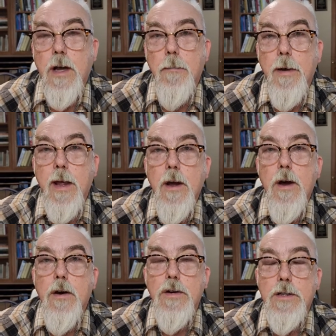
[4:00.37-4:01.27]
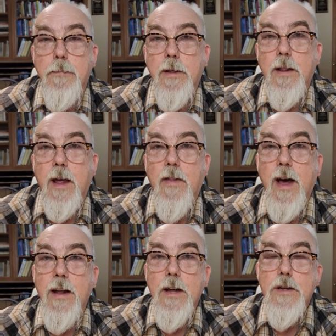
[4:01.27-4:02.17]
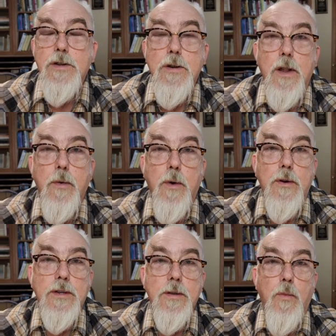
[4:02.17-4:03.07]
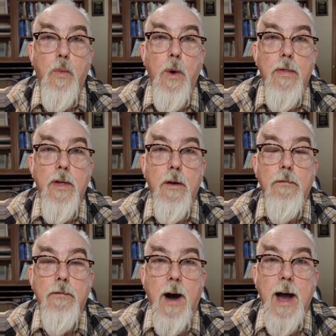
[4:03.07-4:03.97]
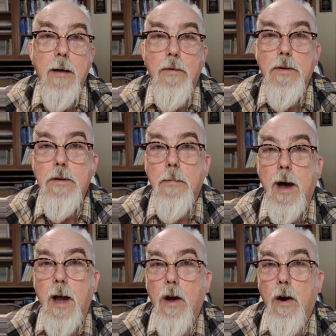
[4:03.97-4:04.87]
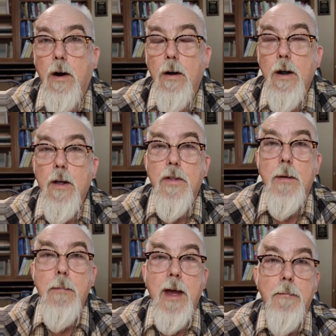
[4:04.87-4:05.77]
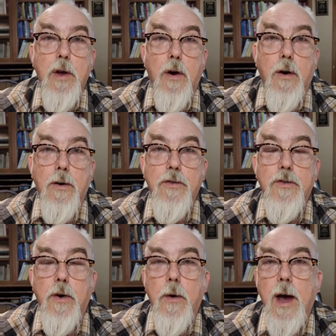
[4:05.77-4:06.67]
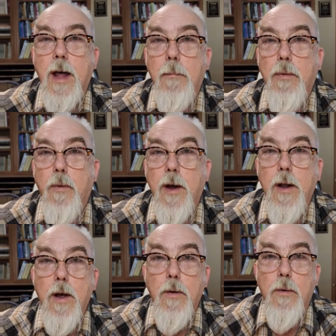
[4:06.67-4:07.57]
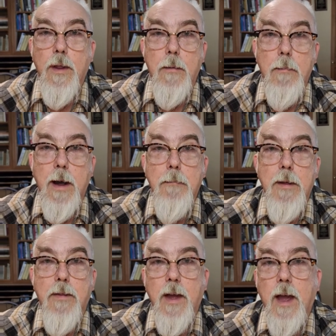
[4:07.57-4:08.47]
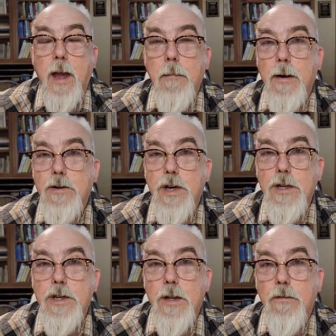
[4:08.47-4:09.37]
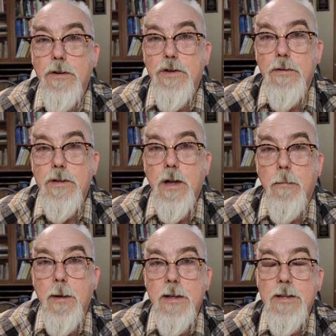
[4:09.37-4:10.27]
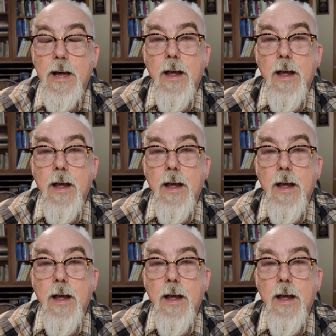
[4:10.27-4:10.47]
company or something like that. So in other words, when they're viable to buy a car, they may be also at a point where they might be thinking about changing their insurance companies.